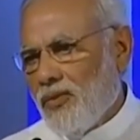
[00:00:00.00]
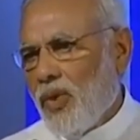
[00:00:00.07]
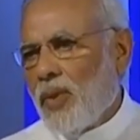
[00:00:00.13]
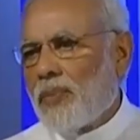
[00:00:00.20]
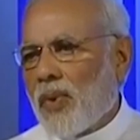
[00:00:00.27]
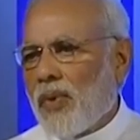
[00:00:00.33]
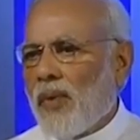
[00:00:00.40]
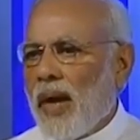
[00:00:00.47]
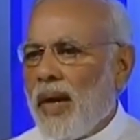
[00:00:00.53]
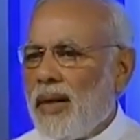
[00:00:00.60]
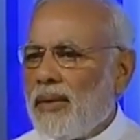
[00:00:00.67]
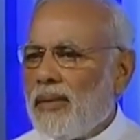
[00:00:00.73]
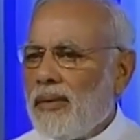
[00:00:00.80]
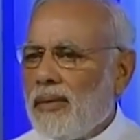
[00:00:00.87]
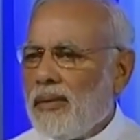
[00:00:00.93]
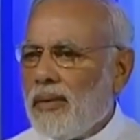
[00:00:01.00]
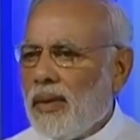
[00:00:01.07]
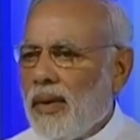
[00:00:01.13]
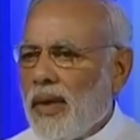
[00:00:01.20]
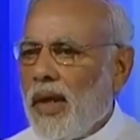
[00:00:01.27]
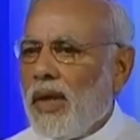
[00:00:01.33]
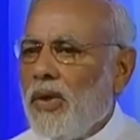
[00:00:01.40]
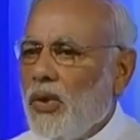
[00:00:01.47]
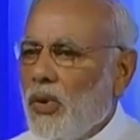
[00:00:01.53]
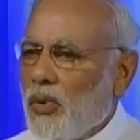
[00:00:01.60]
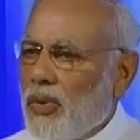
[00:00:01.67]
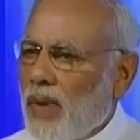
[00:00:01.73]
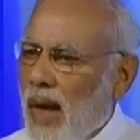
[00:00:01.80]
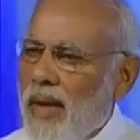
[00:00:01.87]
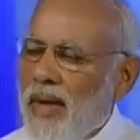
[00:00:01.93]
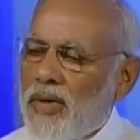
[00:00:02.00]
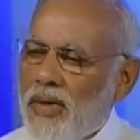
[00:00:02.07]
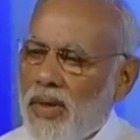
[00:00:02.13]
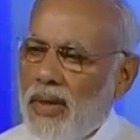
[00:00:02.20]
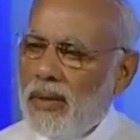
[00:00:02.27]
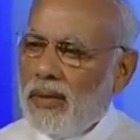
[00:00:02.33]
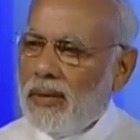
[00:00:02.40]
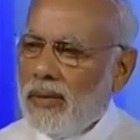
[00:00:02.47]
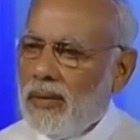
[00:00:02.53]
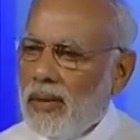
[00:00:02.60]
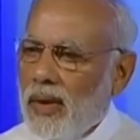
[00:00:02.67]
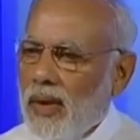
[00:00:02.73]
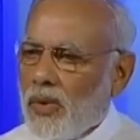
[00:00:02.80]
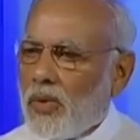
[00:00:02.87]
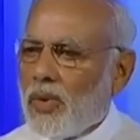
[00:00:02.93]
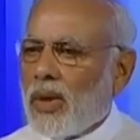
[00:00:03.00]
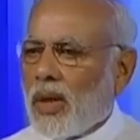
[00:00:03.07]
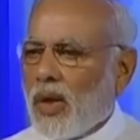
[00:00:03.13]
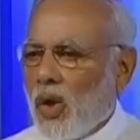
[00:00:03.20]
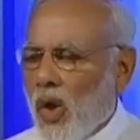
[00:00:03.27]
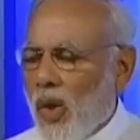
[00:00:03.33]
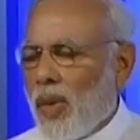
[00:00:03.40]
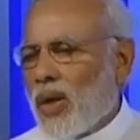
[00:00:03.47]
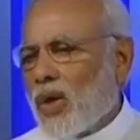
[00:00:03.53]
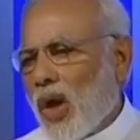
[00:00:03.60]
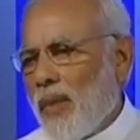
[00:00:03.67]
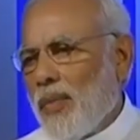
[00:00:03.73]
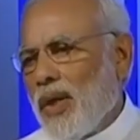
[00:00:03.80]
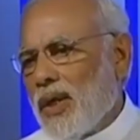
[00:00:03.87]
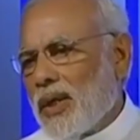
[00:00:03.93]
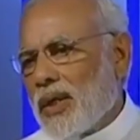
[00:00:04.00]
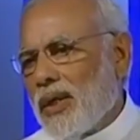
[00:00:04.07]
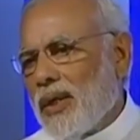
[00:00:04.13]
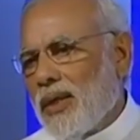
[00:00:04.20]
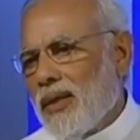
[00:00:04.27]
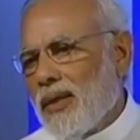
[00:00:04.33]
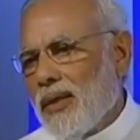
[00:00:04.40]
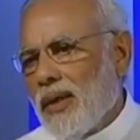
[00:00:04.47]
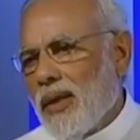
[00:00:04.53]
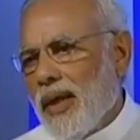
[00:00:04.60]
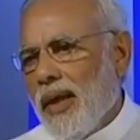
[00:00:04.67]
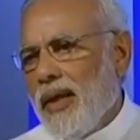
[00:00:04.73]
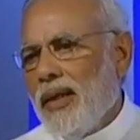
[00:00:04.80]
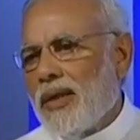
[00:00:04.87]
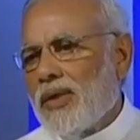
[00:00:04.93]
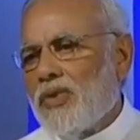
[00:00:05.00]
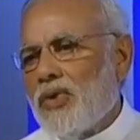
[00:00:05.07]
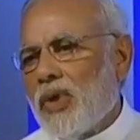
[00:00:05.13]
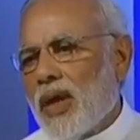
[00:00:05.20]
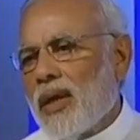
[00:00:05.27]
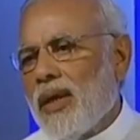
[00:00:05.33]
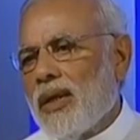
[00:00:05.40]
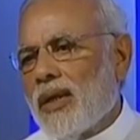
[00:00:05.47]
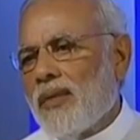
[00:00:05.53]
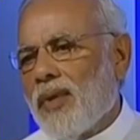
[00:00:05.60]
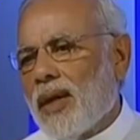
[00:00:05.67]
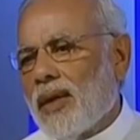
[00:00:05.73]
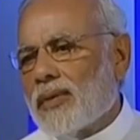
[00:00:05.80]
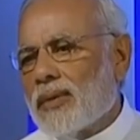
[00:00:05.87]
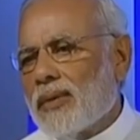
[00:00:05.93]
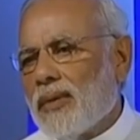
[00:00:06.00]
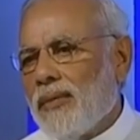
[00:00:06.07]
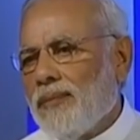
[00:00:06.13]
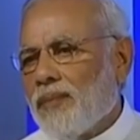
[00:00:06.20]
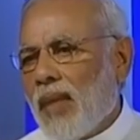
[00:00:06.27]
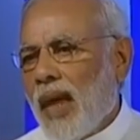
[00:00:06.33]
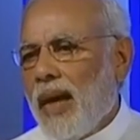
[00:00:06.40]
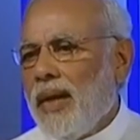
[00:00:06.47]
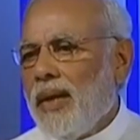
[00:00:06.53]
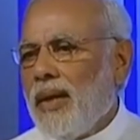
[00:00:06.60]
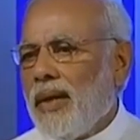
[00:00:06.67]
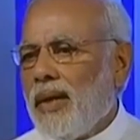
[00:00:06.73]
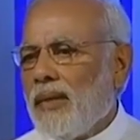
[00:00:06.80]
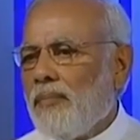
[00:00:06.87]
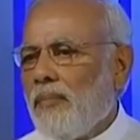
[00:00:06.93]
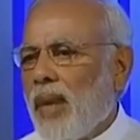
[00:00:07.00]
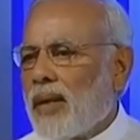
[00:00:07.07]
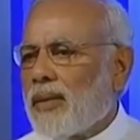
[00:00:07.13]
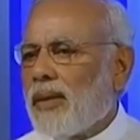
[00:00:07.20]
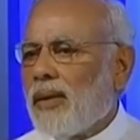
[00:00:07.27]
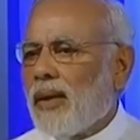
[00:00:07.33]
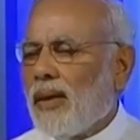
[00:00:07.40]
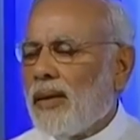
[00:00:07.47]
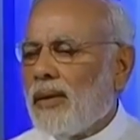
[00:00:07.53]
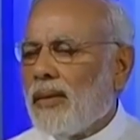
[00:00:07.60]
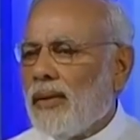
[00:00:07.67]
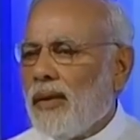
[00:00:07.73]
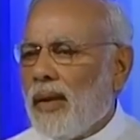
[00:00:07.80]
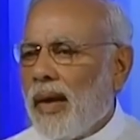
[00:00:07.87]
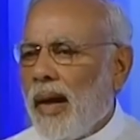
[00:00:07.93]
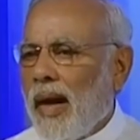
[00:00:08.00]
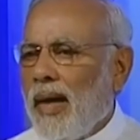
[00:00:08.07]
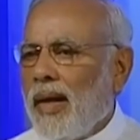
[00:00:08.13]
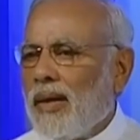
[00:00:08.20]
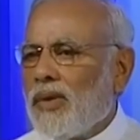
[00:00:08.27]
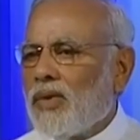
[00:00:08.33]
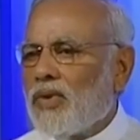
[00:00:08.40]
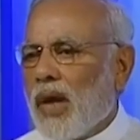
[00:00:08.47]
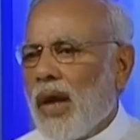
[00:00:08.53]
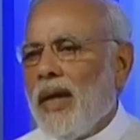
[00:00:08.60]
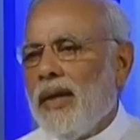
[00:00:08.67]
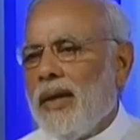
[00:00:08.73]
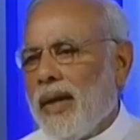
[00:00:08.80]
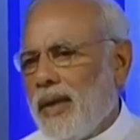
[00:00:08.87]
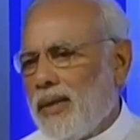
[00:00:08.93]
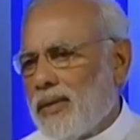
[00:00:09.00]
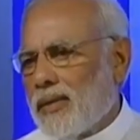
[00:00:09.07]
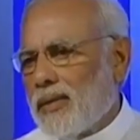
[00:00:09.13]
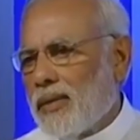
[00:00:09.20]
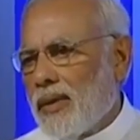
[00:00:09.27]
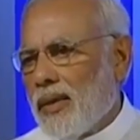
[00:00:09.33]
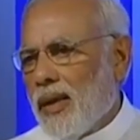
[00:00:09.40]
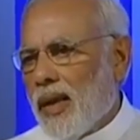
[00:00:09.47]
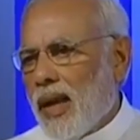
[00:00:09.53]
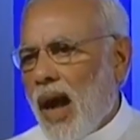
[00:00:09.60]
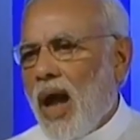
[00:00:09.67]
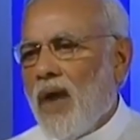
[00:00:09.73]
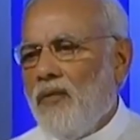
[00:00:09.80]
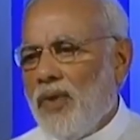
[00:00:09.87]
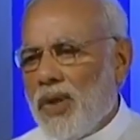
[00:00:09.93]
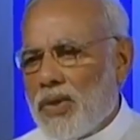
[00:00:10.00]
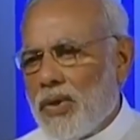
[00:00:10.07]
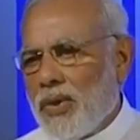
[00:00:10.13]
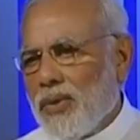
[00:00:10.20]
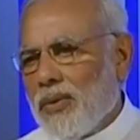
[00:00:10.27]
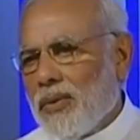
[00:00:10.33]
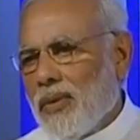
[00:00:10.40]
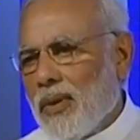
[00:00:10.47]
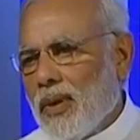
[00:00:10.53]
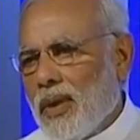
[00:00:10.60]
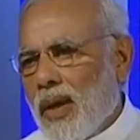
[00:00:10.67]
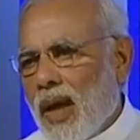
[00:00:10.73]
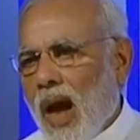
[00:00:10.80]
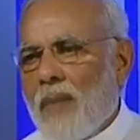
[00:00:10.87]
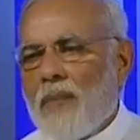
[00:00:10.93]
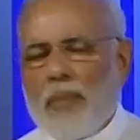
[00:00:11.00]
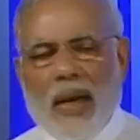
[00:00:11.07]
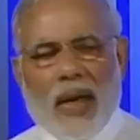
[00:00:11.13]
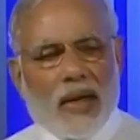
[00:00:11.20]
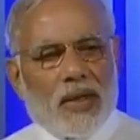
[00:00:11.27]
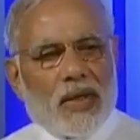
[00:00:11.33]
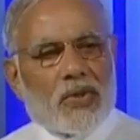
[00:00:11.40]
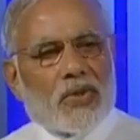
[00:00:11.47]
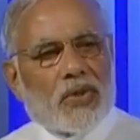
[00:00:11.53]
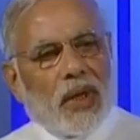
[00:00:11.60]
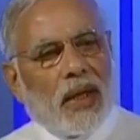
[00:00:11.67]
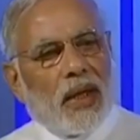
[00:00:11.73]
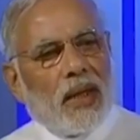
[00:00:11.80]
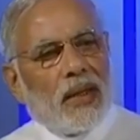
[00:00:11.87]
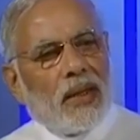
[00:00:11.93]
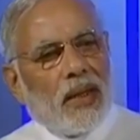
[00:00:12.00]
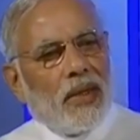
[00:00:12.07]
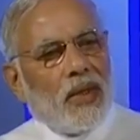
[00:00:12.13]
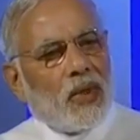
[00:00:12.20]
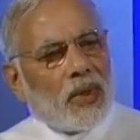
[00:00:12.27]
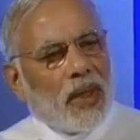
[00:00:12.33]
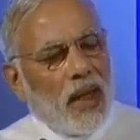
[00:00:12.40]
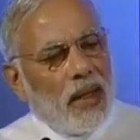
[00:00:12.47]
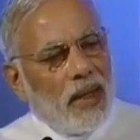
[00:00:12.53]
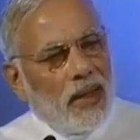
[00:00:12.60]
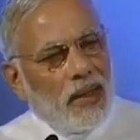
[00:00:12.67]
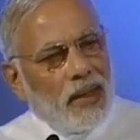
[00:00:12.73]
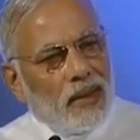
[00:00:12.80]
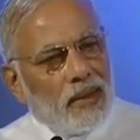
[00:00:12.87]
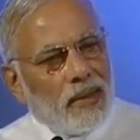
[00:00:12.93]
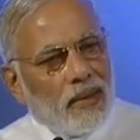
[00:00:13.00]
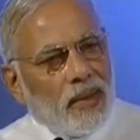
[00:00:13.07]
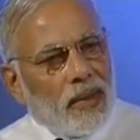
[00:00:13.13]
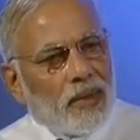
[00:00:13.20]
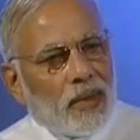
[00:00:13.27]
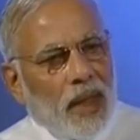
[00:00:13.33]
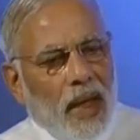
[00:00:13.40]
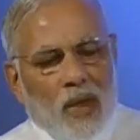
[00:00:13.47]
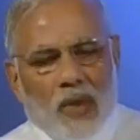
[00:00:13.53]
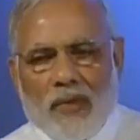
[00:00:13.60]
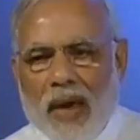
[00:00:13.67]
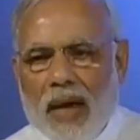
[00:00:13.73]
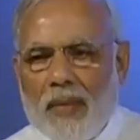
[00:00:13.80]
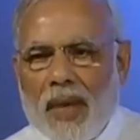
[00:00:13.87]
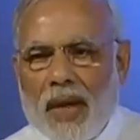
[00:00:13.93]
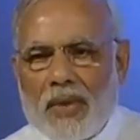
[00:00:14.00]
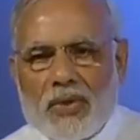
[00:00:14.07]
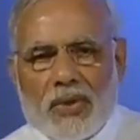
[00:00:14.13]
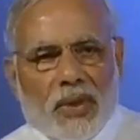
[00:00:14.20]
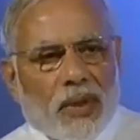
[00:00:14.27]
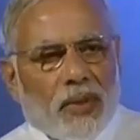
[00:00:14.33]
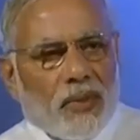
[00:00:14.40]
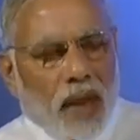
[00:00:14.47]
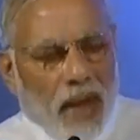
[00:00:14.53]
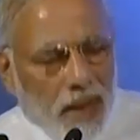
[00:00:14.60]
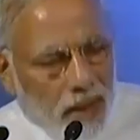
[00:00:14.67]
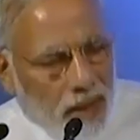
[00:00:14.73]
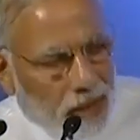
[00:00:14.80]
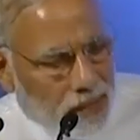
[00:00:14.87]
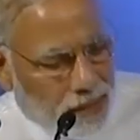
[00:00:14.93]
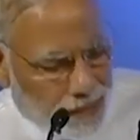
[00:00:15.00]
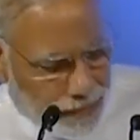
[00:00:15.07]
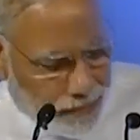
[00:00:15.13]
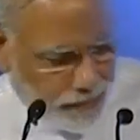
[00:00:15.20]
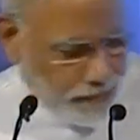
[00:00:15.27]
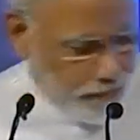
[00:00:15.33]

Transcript: would provide a new direction to the global community in its journey towards ending maternal and child death. I wish you a pleasant stay in New Delhi. Thank you very much. Jai Hind.